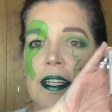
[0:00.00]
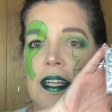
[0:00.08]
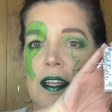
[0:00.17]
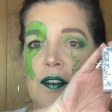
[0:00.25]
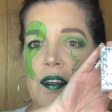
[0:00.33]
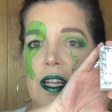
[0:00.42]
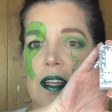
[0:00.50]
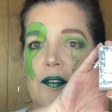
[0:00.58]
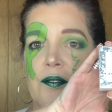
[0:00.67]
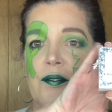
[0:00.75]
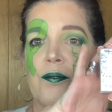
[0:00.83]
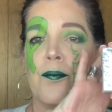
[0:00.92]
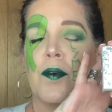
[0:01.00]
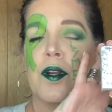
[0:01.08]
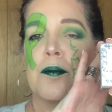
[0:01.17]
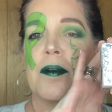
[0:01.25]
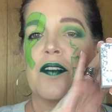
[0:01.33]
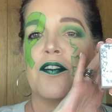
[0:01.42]
and Henry, one
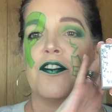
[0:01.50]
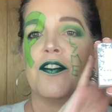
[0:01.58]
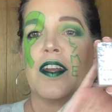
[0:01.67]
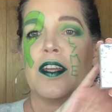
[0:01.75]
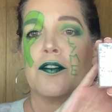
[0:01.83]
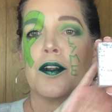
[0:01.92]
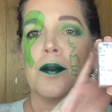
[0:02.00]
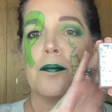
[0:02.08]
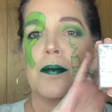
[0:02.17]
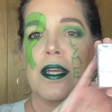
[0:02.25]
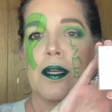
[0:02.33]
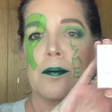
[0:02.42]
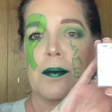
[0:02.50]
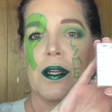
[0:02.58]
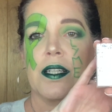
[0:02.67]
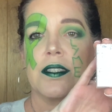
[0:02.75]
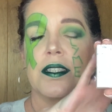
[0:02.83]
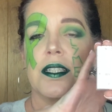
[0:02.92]
of my favorite makeup
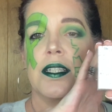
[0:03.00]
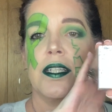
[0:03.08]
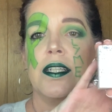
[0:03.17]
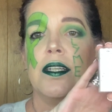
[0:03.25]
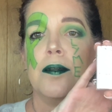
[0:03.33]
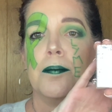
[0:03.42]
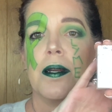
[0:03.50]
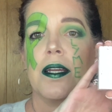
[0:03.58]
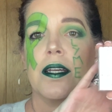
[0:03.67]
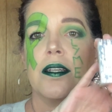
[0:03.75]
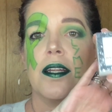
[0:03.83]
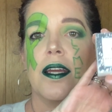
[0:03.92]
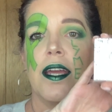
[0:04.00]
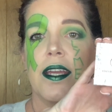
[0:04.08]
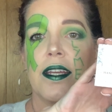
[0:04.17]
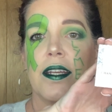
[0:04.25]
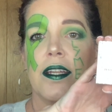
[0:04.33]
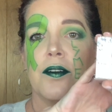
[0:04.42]
brands. An indie brand, Hank
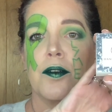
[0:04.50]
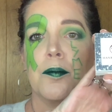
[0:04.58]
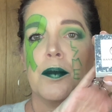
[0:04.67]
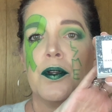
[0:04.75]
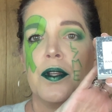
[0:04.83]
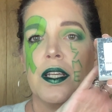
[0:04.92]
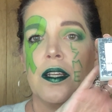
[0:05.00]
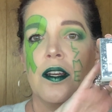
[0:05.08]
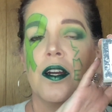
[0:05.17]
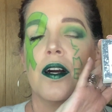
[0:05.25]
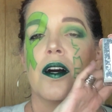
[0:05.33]
and Henry Beauty.